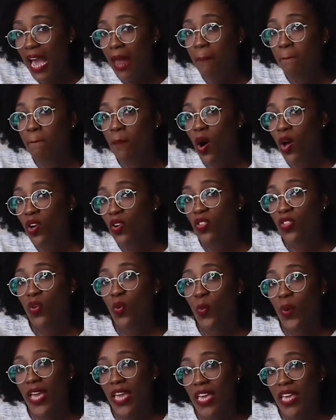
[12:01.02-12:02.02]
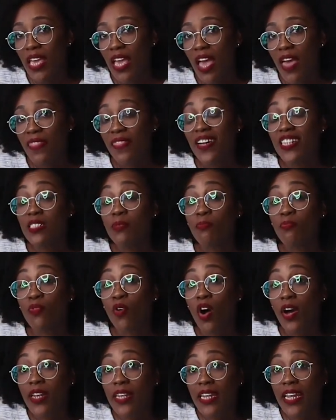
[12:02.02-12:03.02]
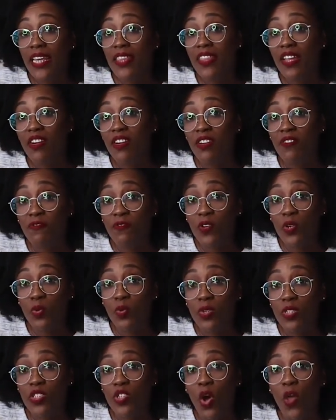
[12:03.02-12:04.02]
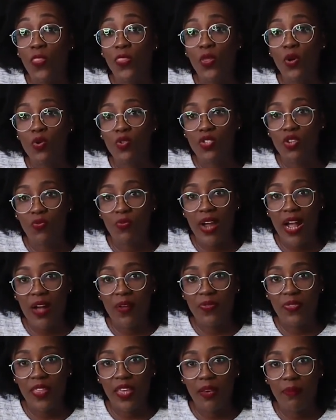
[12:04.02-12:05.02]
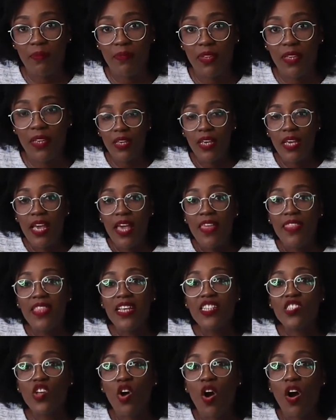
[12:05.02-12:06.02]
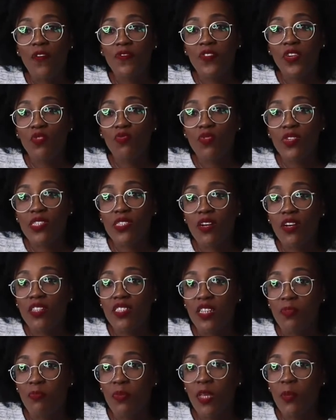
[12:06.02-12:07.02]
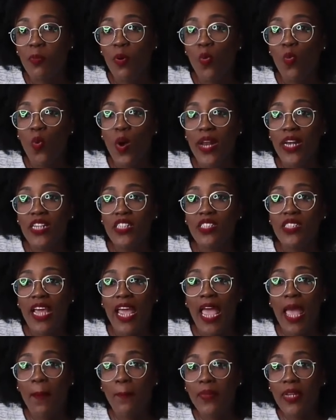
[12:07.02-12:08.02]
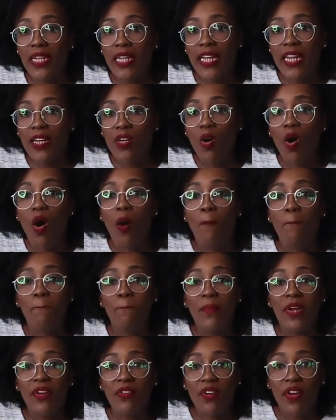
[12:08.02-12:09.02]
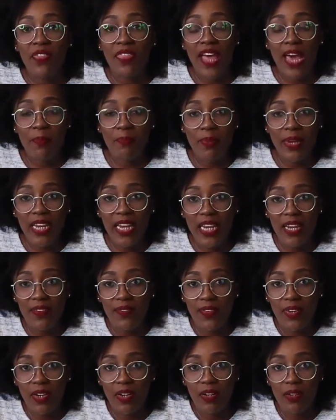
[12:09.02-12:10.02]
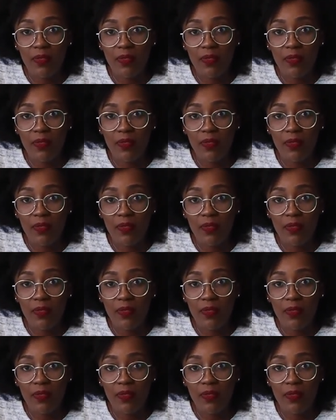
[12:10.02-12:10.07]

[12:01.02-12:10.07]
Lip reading: and model the way, thus broadening their influence on those around them. This often results in people wanting to emulate or mirror that behavior.